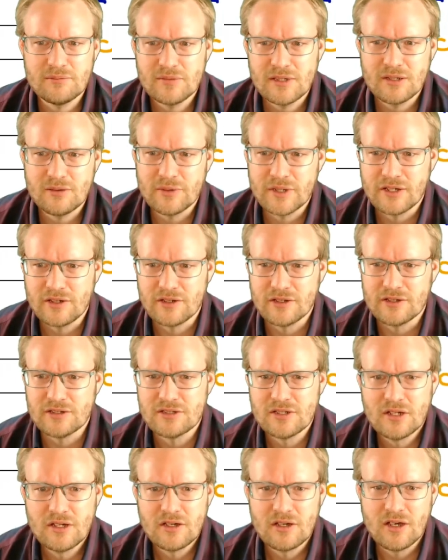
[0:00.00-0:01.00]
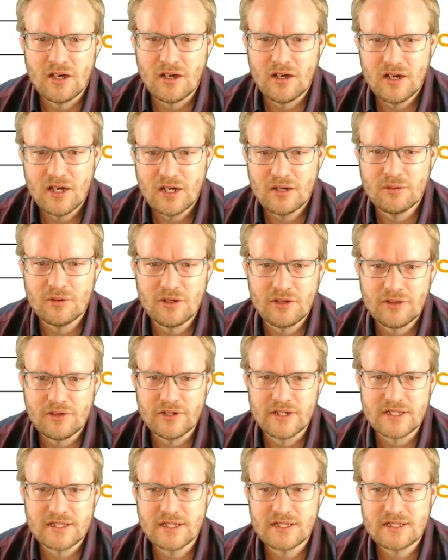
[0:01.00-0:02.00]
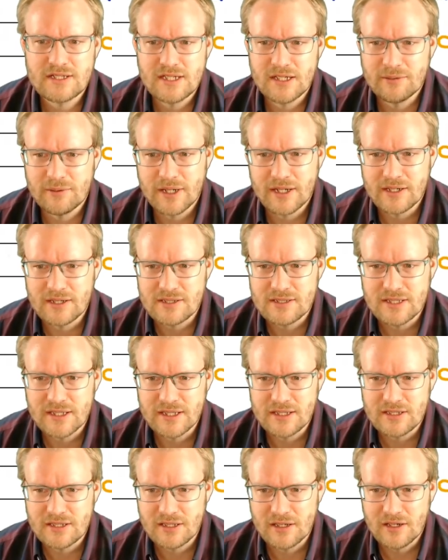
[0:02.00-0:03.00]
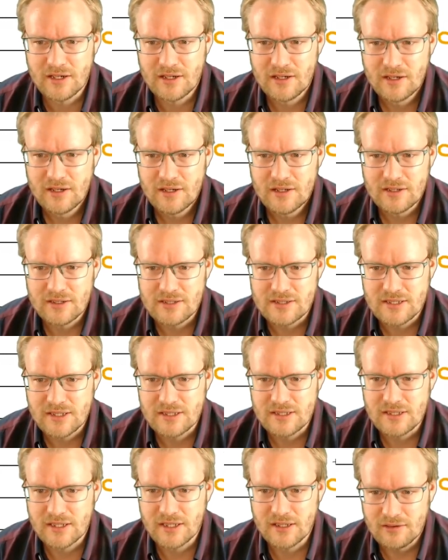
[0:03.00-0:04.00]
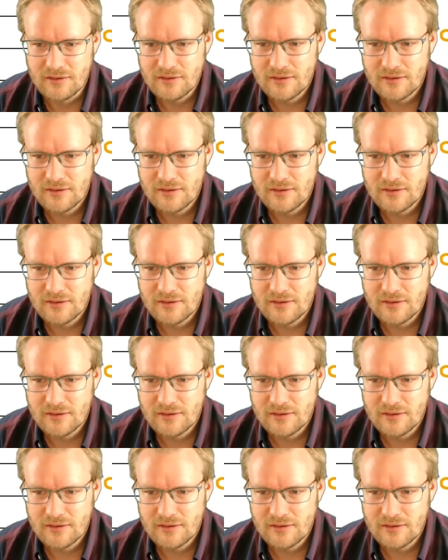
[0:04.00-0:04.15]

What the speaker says: Then we could go, oh, well, 360 minus theta is sitting,